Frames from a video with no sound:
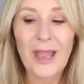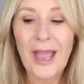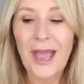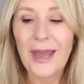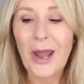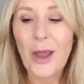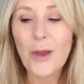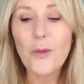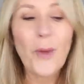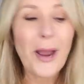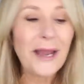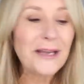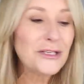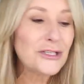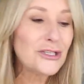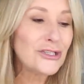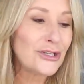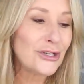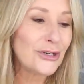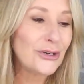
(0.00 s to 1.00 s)
And I
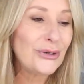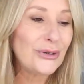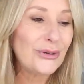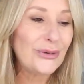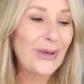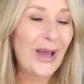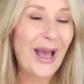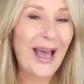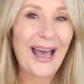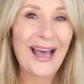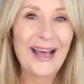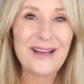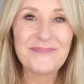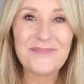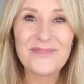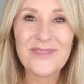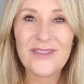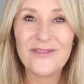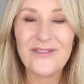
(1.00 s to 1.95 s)
went to um,